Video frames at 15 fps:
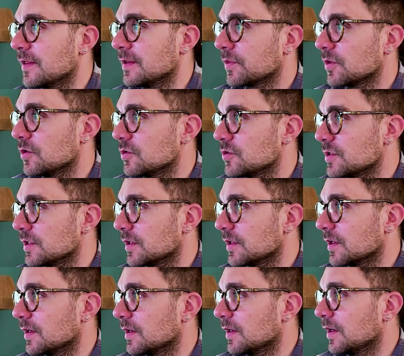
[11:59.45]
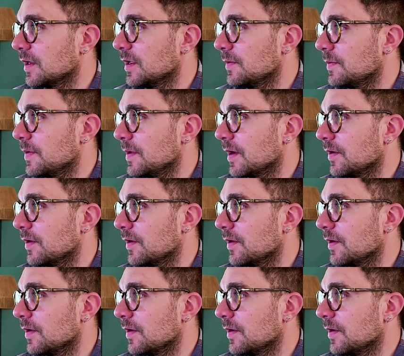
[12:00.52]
data using the API